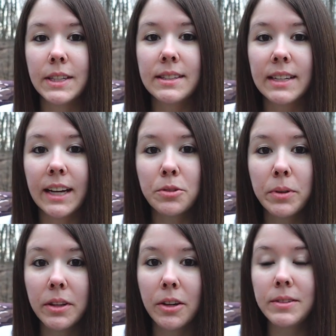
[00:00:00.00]
This next
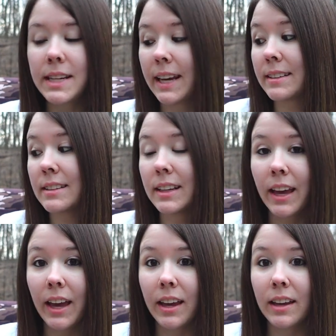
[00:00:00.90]
one though takes the
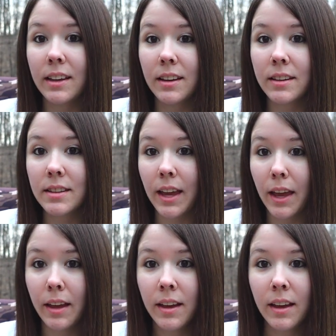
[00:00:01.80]
cake. It is
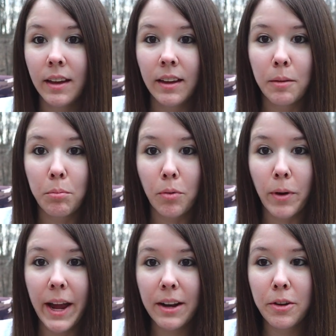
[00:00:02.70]
a
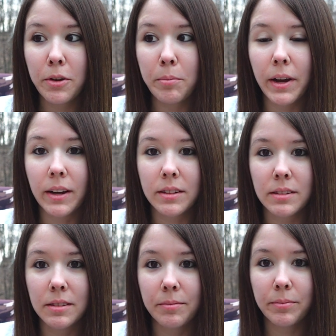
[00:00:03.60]
brand new in
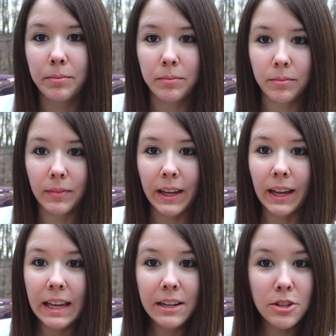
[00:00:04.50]
box, like
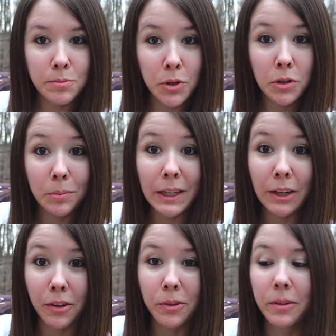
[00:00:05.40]
indisputably
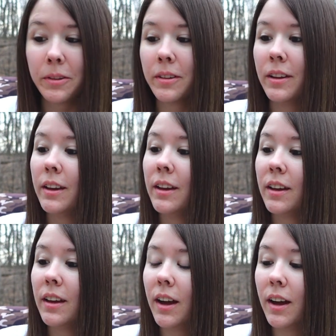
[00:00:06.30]
new,
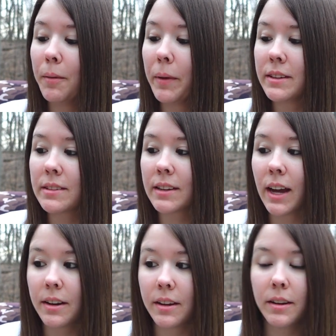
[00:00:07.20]

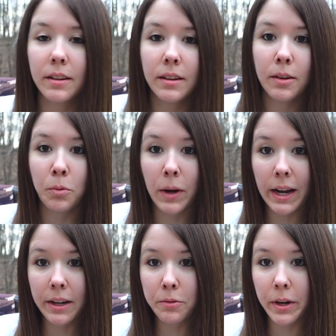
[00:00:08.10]
Escada
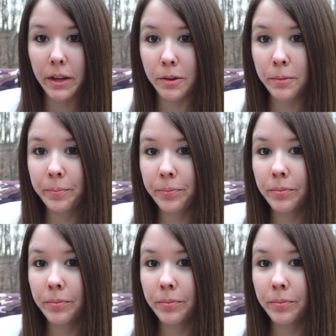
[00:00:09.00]
Rock and Rio.